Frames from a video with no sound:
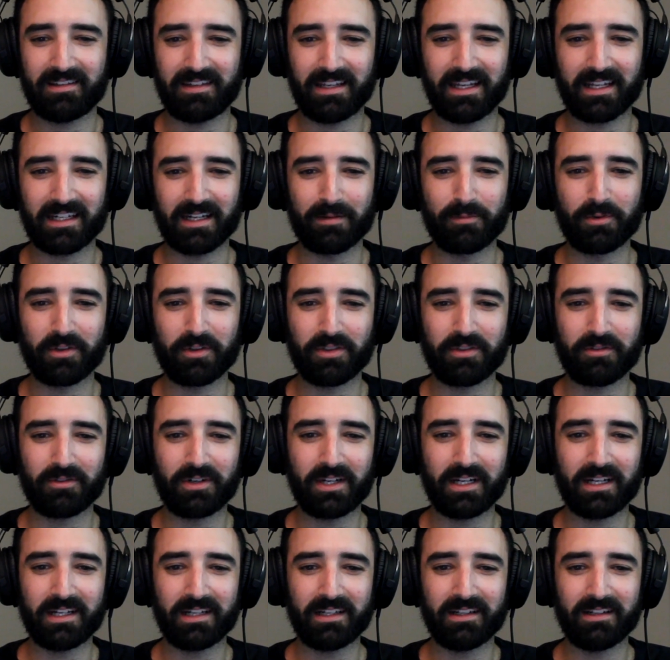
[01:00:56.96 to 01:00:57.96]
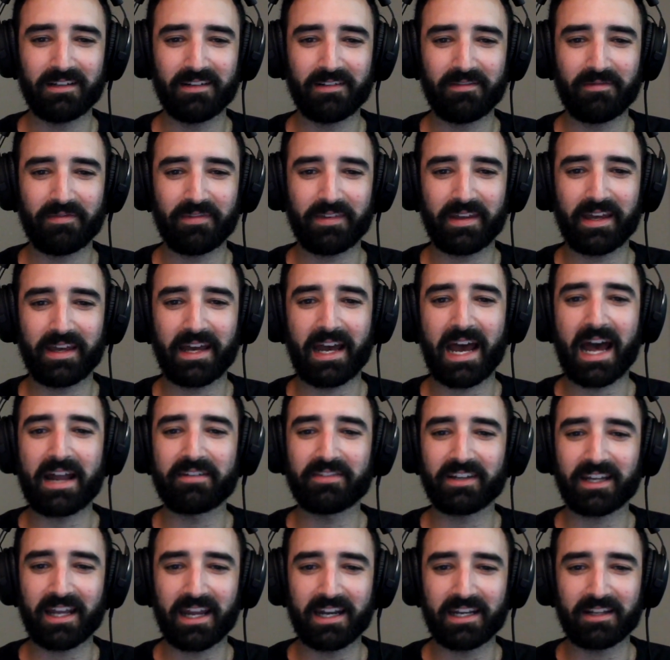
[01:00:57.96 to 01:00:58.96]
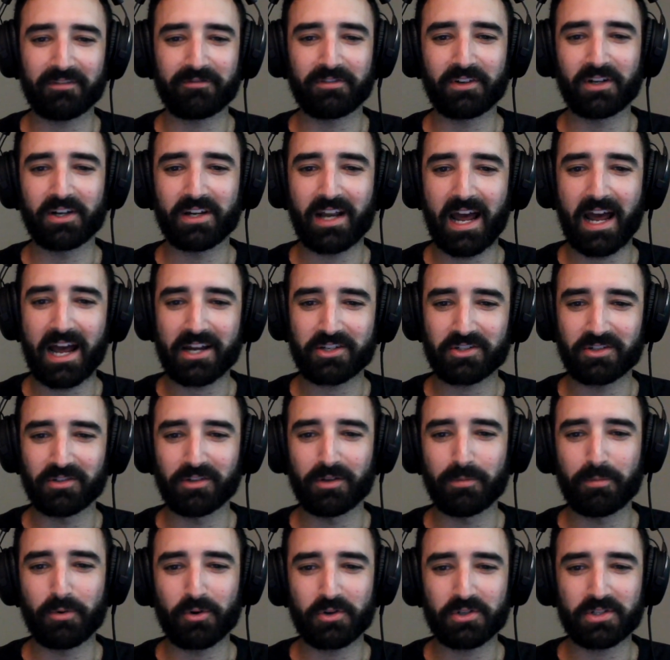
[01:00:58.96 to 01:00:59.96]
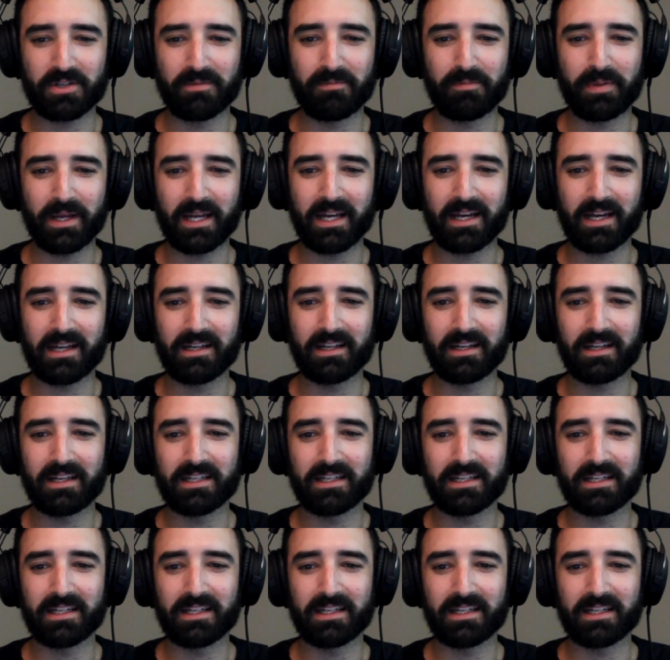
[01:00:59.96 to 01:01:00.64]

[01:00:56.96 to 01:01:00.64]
Take number three. Advocating for a national abortion ban